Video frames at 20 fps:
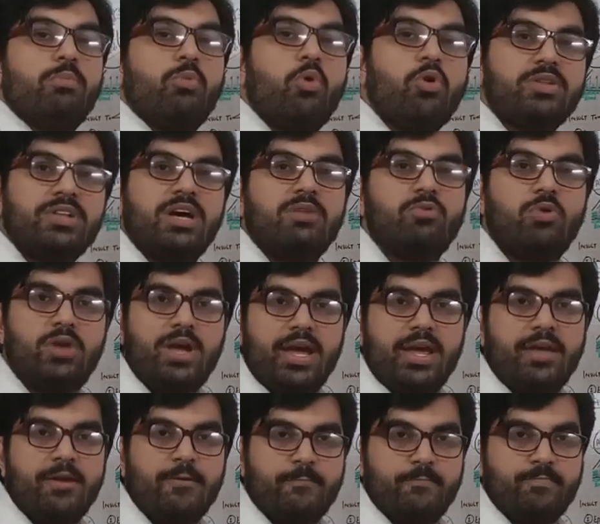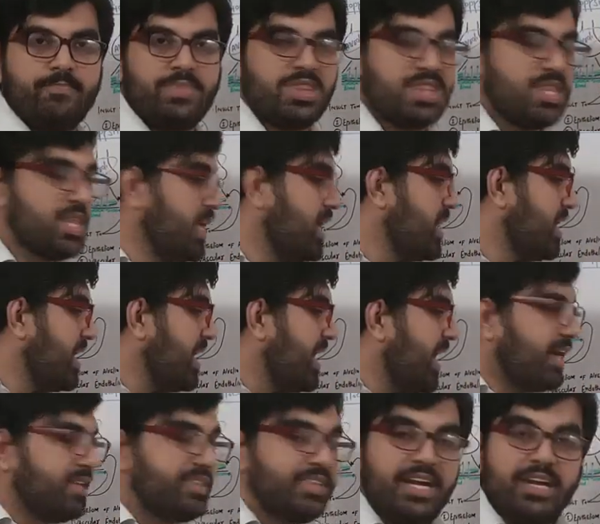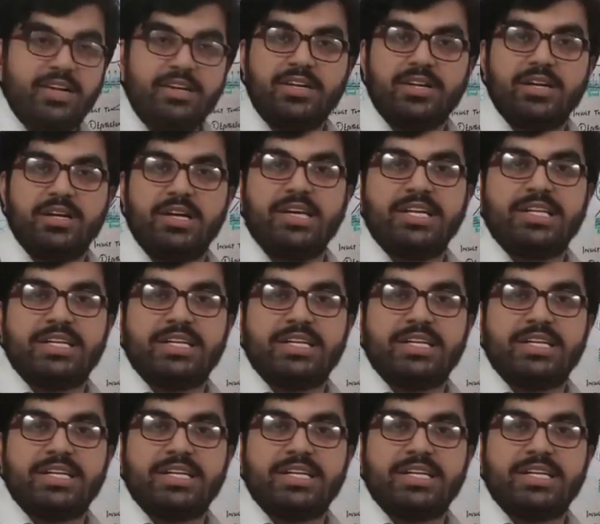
more the alveoli, and that